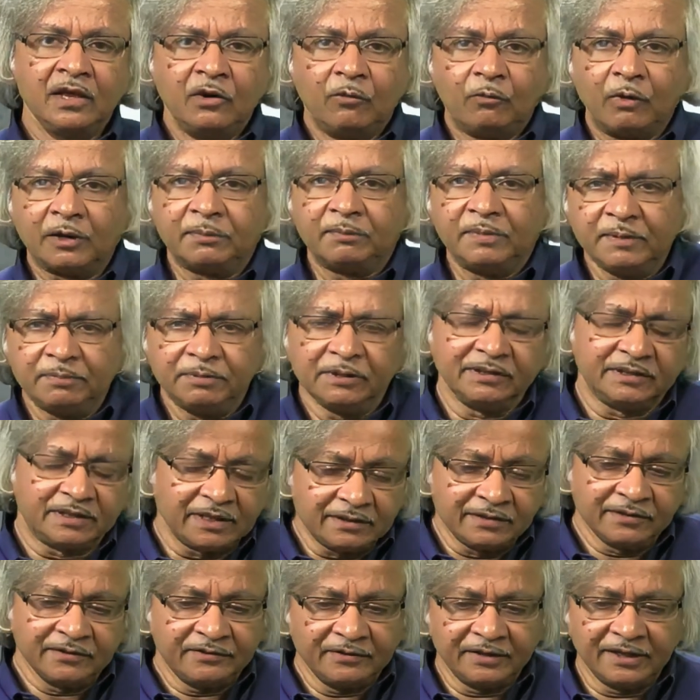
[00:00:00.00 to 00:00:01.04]
What people
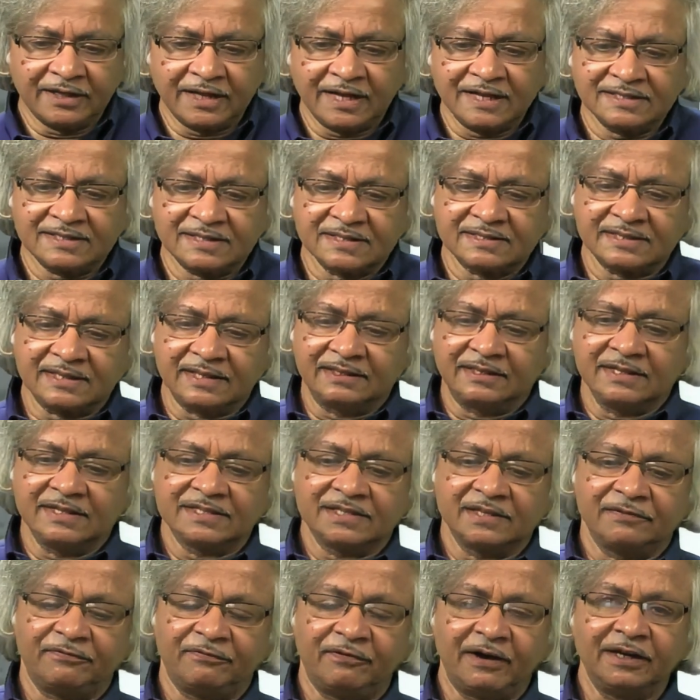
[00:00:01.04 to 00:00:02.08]
didn't realize is that
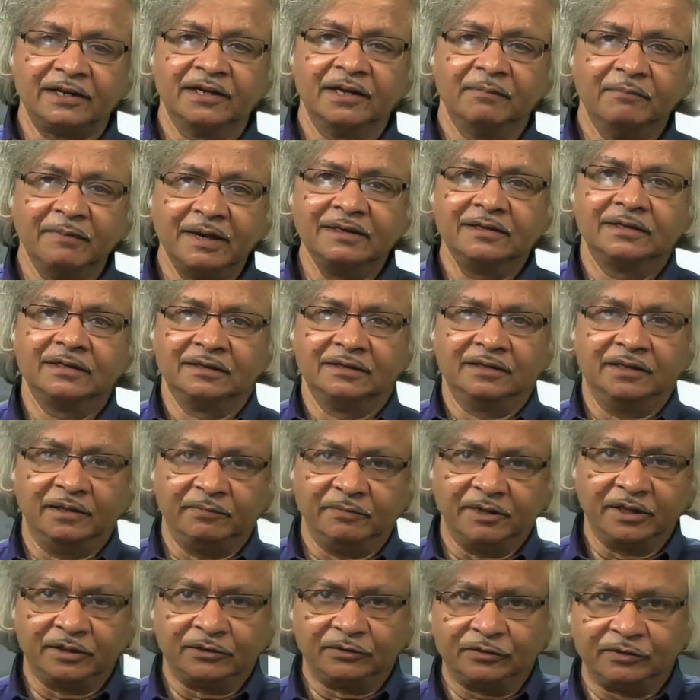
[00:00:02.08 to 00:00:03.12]
there's a fundamental
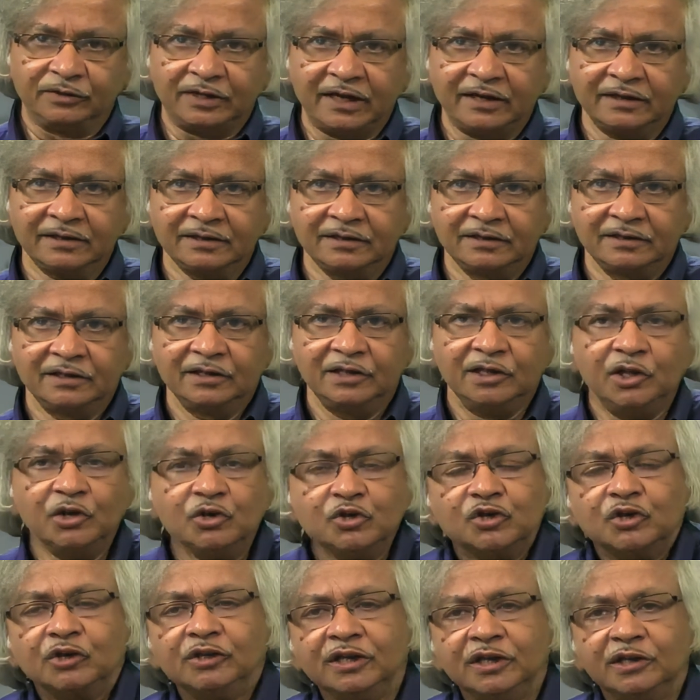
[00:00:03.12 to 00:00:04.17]
limit to that.
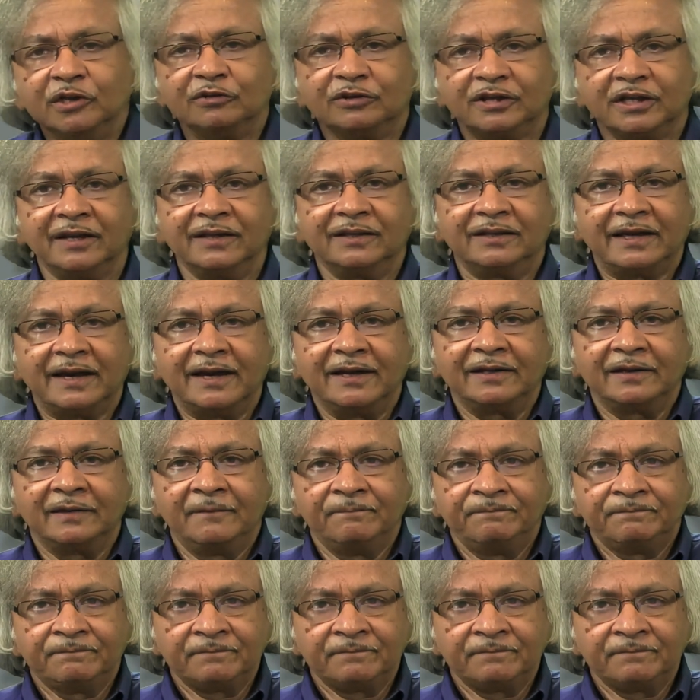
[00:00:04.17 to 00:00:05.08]
Usually you think that